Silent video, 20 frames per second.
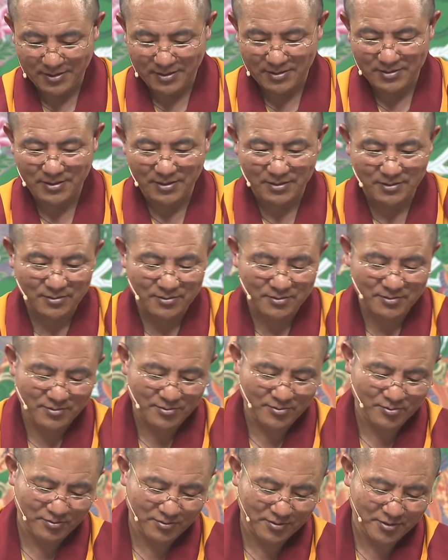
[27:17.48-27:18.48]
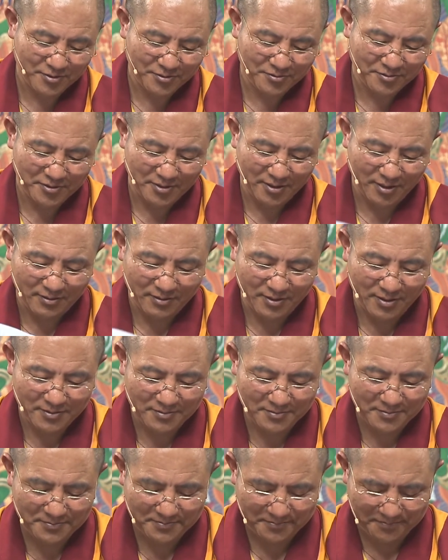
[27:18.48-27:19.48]
I guess it's okay to
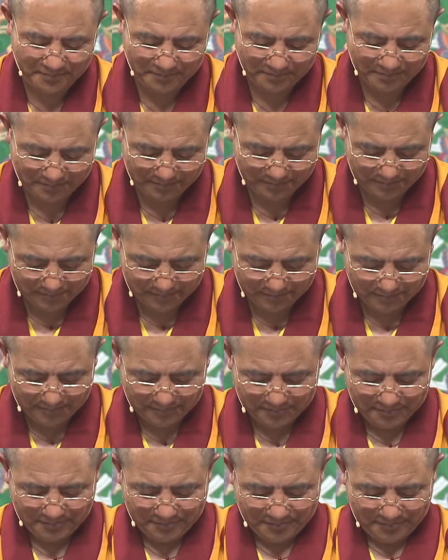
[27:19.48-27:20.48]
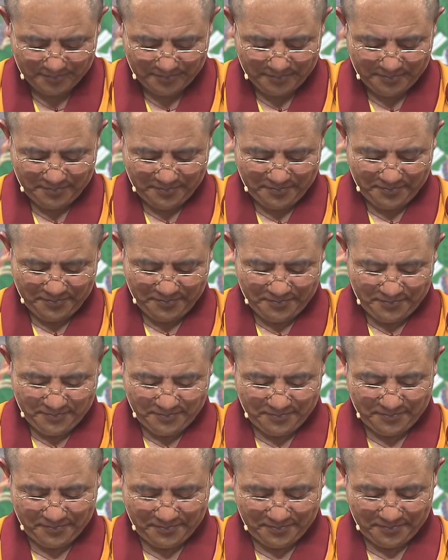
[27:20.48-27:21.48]
explain it this way.
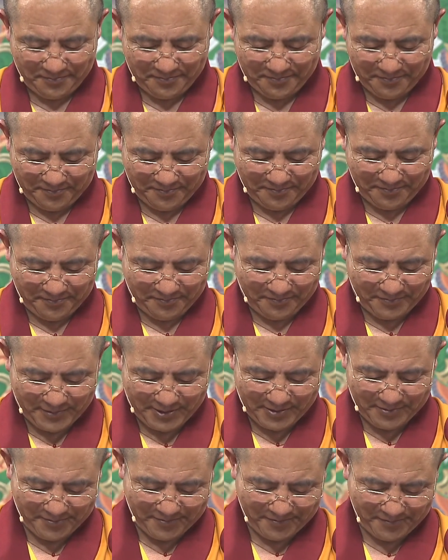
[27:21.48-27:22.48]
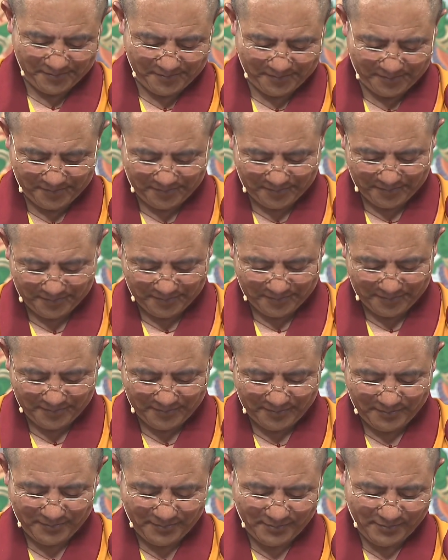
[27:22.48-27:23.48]
What else?
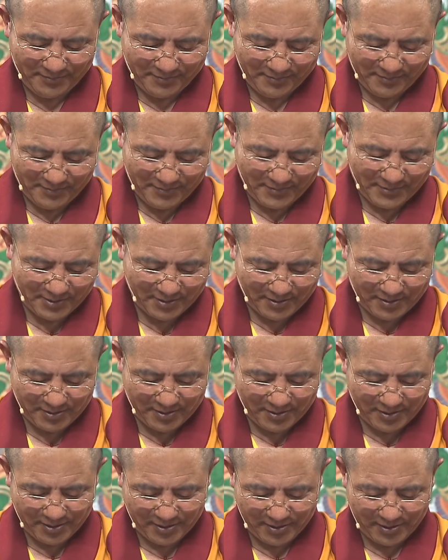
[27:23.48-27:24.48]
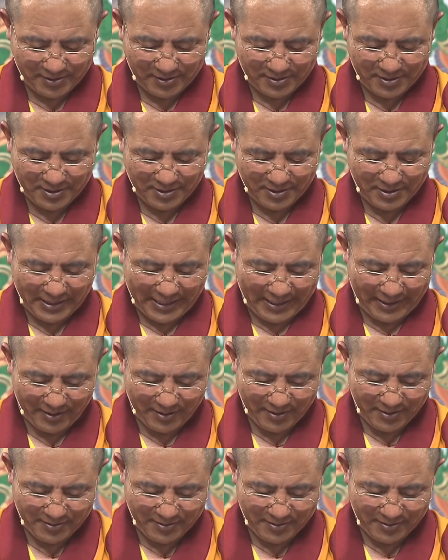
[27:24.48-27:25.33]
Did I miss a stanza again?